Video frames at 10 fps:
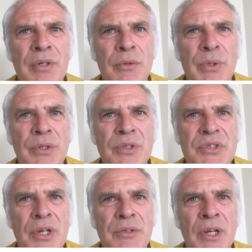but we
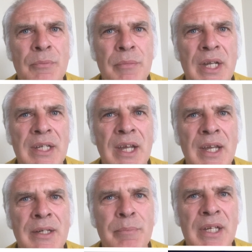also don't make
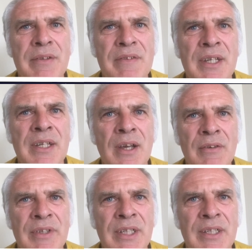a big thing
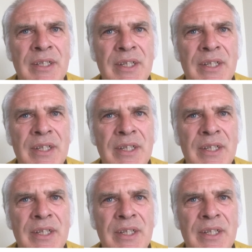of it.